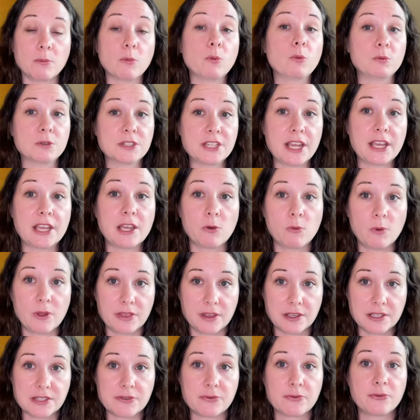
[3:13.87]
Taking with
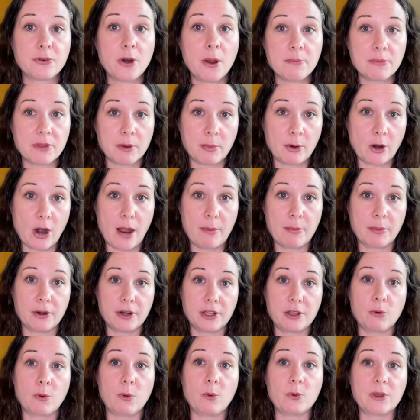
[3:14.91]
us from the
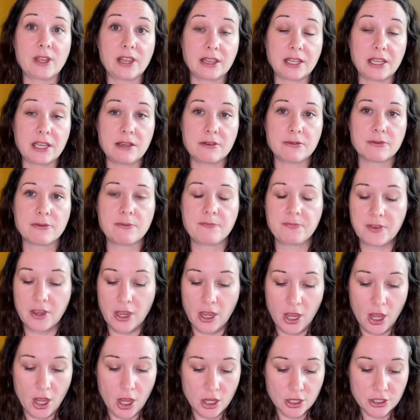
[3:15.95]
property when we leave.
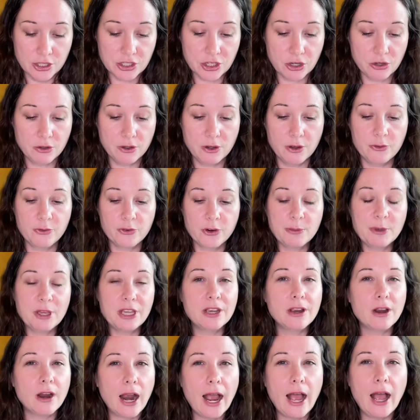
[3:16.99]
So from
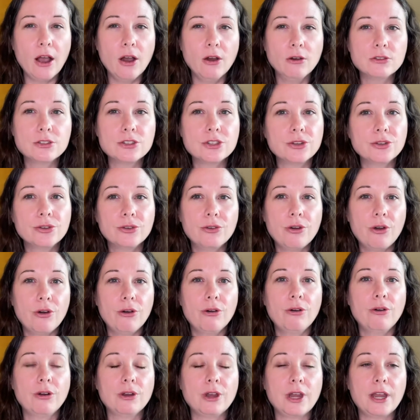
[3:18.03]
here, how do you
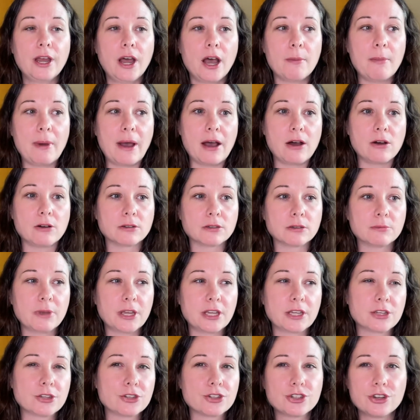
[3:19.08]
go about
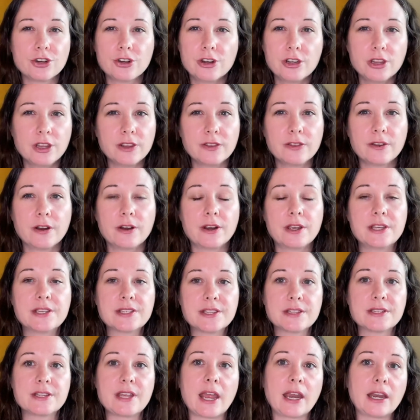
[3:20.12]
making sure that there
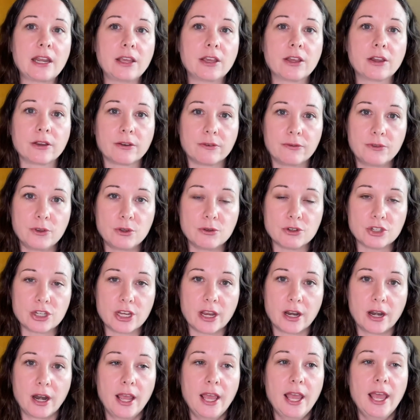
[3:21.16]
isn't any
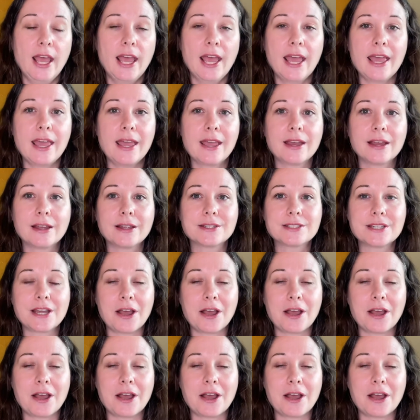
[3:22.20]
confusion? And